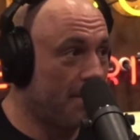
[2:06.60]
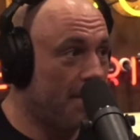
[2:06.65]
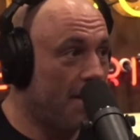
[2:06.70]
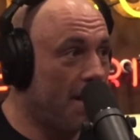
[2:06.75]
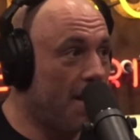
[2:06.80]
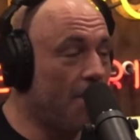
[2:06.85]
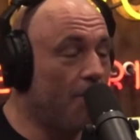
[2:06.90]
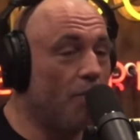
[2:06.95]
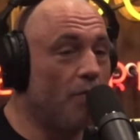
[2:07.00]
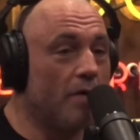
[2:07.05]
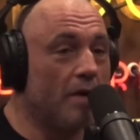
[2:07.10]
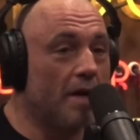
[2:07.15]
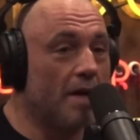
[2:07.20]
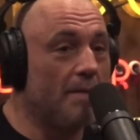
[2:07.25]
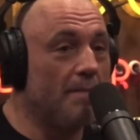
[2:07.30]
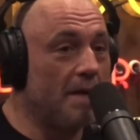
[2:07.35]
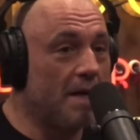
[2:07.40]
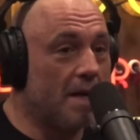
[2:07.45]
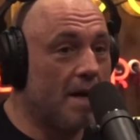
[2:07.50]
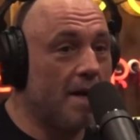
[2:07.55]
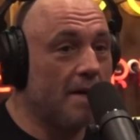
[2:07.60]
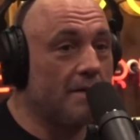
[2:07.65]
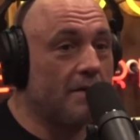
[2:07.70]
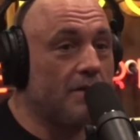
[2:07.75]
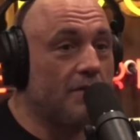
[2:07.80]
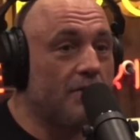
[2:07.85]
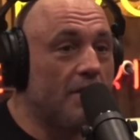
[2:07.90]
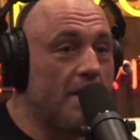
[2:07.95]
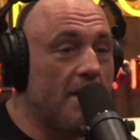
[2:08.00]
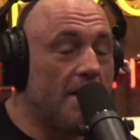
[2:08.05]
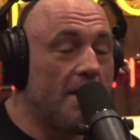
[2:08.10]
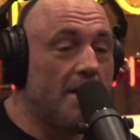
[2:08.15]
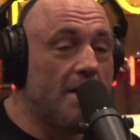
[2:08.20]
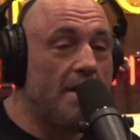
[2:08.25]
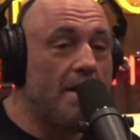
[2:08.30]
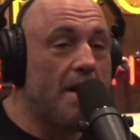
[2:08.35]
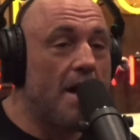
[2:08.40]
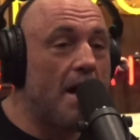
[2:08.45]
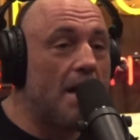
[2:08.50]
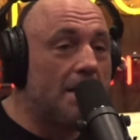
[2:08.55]
and we're going to be concentrating
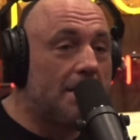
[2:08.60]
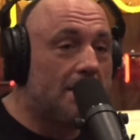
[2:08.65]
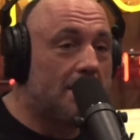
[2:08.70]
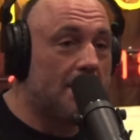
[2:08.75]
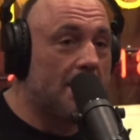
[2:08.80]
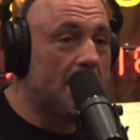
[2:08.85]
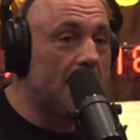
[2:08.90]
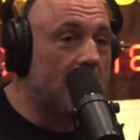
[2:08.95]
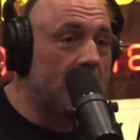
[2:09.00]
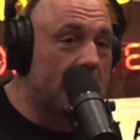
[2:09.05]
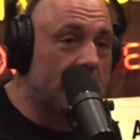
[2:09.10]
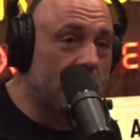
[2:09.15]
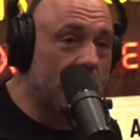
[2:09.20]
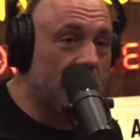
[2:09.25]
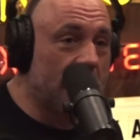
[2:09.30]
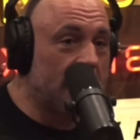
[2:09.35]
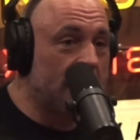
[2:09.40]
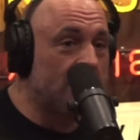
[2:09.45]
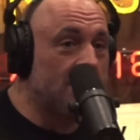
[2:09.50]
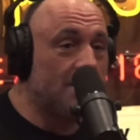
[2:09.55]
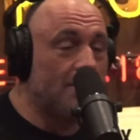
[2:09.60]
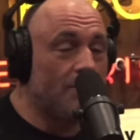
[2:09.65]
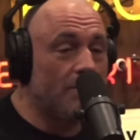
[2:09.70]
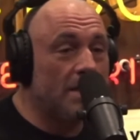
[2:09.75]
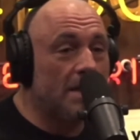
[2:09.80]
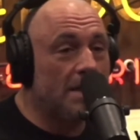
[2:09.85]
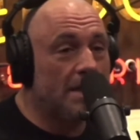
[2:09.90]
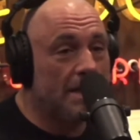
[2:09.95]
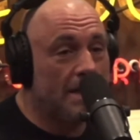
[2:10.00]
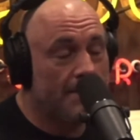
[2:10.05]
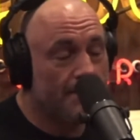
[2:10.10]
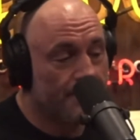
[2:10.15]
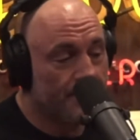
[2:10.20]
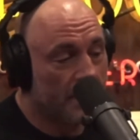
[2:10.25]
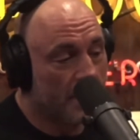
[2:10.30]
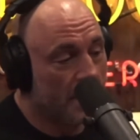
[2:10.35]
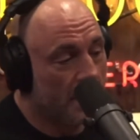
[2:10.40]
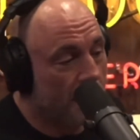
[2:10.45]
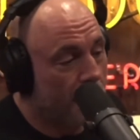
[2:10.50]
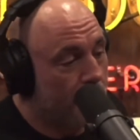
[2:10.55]
on nonsense, which is really
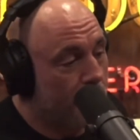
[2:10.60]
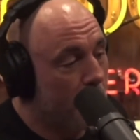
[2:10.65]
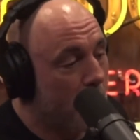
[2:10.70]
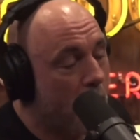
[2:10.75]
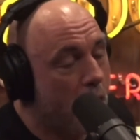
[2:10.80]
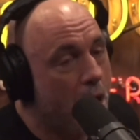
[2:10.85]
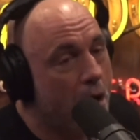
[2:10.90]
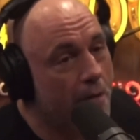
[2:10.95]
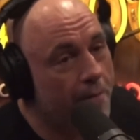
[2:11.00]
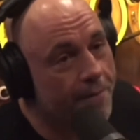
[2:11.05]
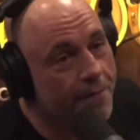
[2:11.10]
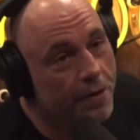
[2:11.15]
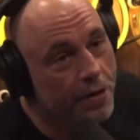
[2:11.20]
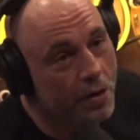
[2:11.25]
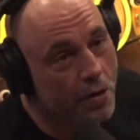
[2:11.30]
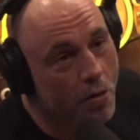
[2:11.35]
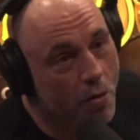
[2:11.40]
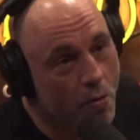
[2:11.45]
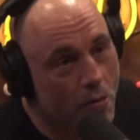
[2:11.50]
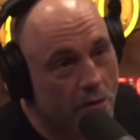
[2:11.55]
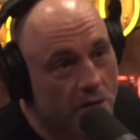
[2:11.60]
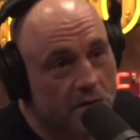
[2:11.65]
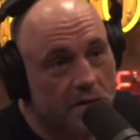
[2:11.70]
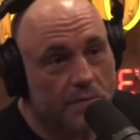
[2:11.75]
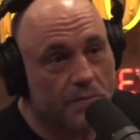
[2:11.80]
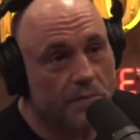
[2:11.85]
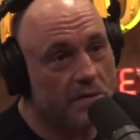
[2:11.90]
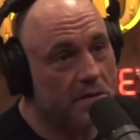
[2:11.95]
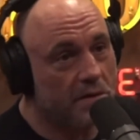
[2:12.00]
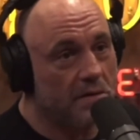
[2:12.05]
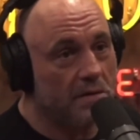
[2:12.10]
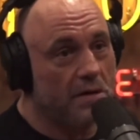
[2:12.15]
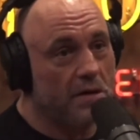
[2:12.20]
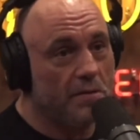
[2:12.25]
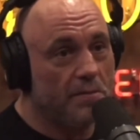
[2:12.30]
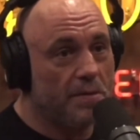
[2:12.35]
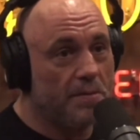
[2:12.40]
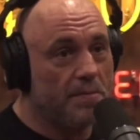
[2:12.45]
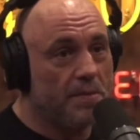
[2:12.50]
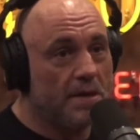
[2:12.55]
par for the course with
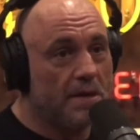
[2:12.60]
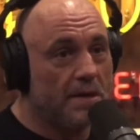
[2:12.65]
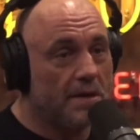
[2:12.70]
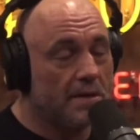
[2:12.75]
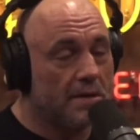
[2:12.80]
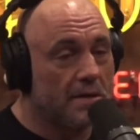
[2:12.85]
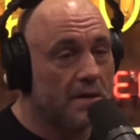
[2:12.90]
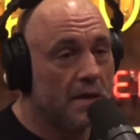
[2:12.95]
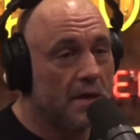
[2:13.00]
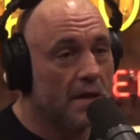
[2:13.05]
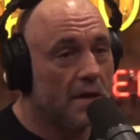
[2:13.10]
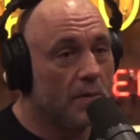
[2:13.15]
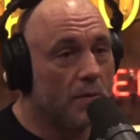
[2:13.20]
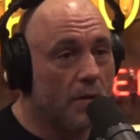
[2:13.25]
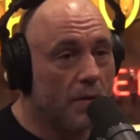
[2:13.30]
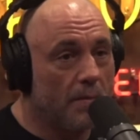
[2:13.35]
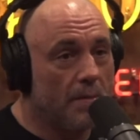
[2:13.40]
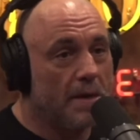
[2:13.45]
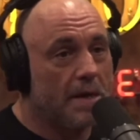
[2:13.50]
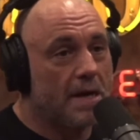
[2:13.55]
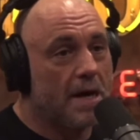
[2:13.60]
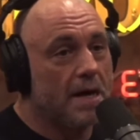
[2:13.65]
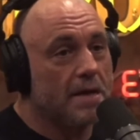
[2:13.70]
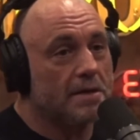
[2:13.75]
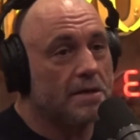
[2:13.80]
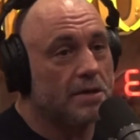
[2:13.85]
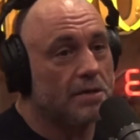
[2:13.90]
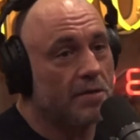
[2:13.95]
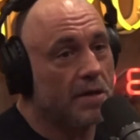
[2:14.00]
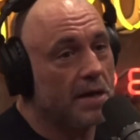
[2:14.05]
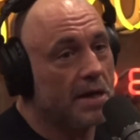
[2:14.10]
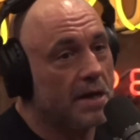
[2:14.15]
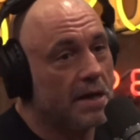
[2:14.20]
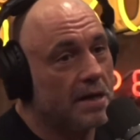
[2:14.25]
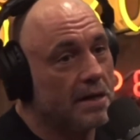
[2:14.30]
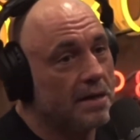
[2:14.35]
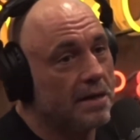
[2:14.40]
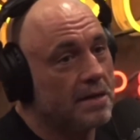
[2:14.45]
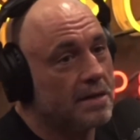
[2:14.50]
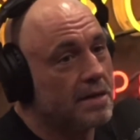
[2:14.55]
human beings. We're going to be concentrating
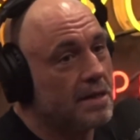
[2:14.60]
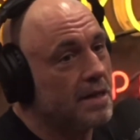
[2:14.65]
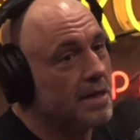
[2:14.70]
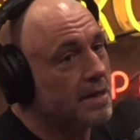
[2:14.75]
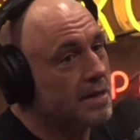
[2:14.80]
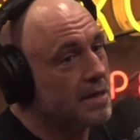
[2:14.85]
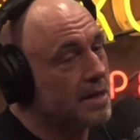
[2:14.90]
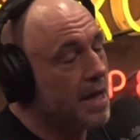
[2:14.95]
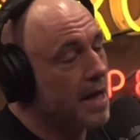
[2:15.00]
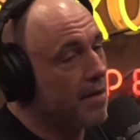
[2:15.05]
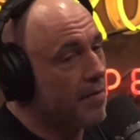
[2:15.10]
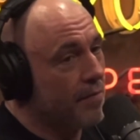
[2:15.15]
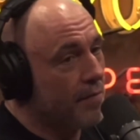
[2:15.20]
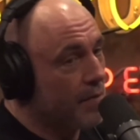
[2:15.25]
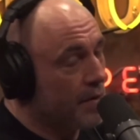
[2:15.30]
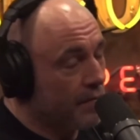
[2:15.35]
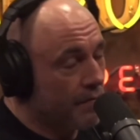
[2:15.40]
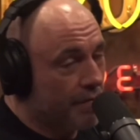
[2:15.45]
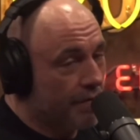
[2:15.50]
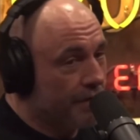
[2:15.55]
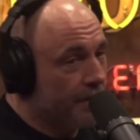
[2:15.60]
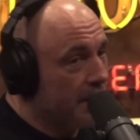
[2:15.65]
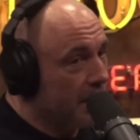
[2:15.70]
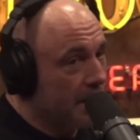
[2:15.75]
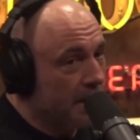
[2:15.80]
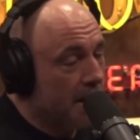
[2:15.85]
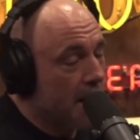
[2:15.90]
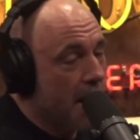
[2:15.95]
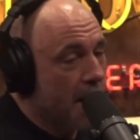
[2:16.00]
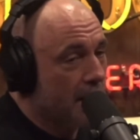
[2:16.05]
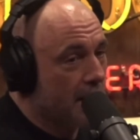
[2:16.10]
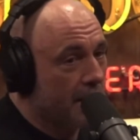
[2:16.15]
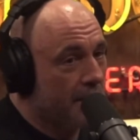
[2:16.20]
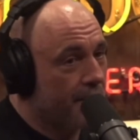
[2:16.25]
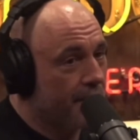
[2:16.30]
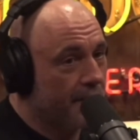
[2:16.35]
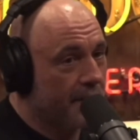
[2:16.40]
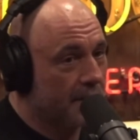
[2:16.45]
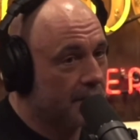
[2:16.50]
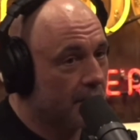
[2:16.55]
on these things that we're really not going
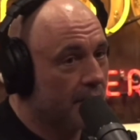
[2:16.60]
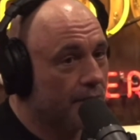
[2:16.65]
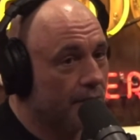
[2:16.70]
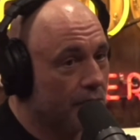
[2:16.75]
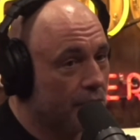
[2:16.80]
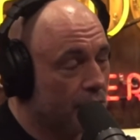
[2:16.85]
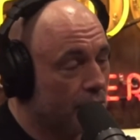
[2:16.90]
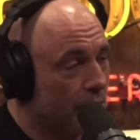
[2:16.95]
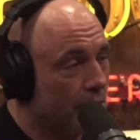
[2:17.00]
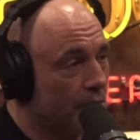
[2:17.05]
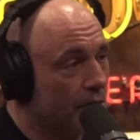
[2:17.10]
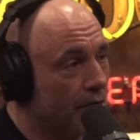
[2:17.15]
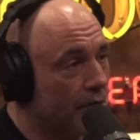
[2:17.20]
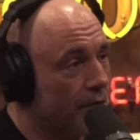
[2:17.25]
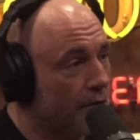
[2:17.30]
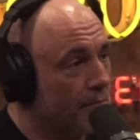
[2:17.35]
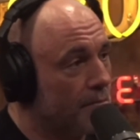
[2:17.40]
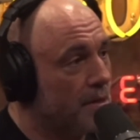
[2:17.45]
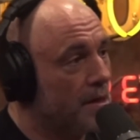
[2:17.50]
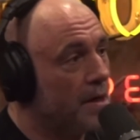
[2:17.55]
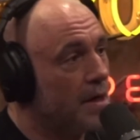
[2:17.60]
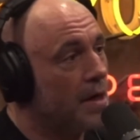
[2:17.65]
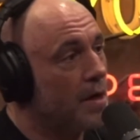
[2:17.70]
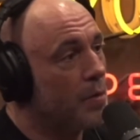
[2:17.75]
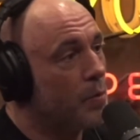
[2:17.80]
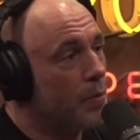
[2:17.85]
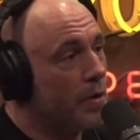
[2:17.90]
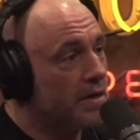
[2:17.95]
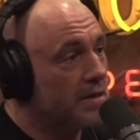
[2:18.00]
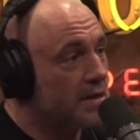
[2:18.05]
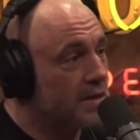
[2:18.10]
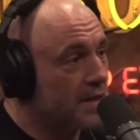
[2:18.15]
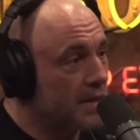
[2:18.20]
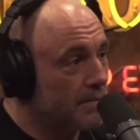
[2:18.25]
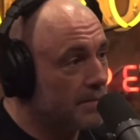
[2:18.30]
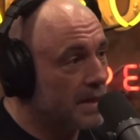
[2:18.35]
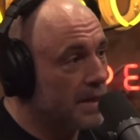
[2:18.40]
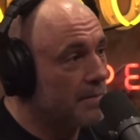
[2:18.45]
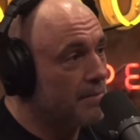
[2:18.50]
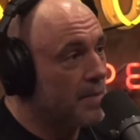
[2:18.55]
to fix over the short term. When
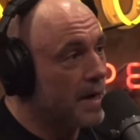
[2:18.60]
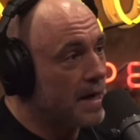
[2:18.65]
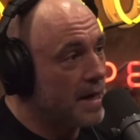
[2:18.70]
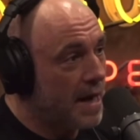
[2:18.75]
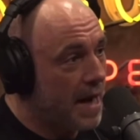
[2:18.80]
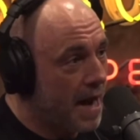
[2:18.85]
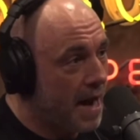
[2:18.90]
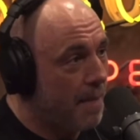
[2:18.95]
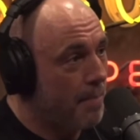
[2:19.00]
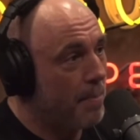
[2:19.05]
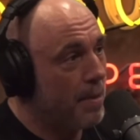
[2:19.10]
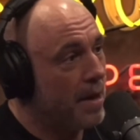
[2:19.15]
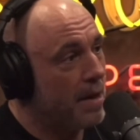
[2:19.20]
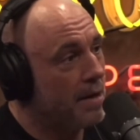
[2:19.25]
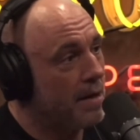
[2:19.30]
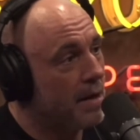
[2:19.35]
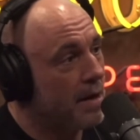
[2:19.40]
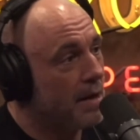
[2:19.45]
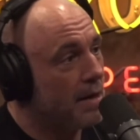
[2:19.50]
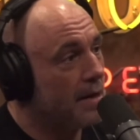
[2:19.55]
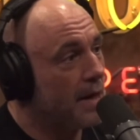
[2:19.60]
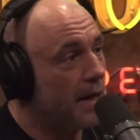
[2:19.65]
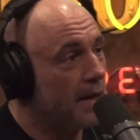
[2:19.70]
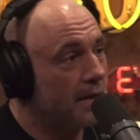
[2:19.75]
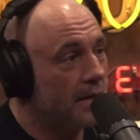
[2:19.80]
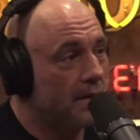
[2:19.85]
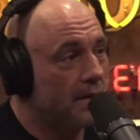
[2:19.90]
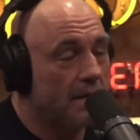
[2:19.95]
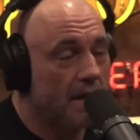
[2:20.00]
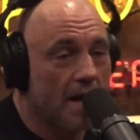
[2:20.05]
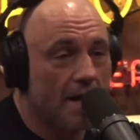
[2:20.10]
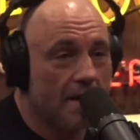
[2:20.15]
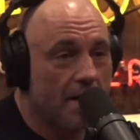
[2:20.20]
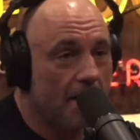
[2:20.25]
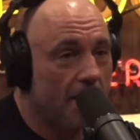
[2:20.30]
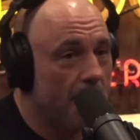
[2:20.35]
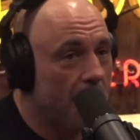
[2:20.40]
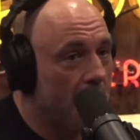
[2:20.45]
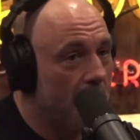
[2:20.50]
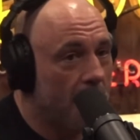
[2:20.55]
something might happen that
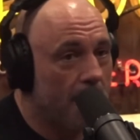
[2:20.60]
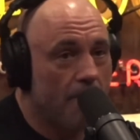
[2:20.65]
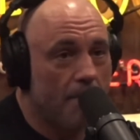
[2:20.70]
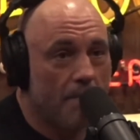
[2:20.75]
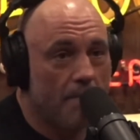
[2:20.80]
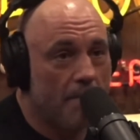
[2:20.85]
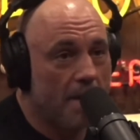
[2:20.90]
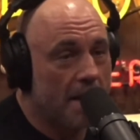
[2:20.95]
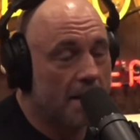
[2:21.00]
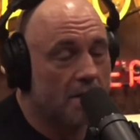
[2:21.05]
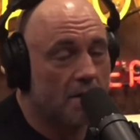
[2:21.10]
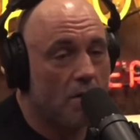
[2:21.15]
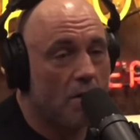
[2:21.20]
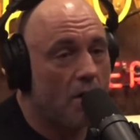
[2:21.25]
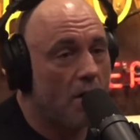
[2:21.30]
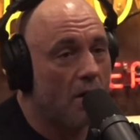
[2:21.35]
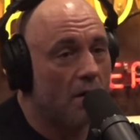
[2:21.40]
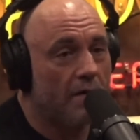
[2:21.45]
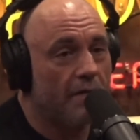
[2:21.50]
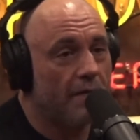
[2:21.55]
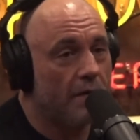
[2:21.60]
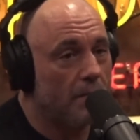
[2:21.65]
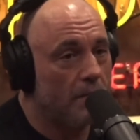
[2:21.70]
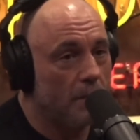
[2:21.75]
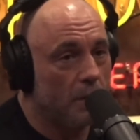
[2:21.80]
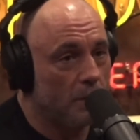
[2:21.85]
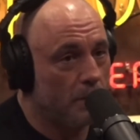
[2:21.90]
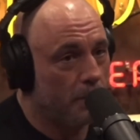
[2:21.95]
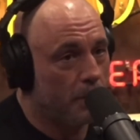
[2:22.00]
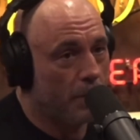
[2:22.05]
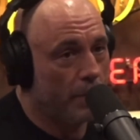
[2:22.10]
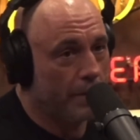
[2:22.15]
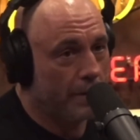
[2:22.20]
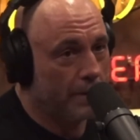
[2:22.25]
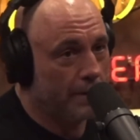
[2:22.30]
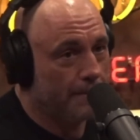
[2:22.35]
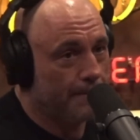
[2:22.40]
it makes all of it a moot point.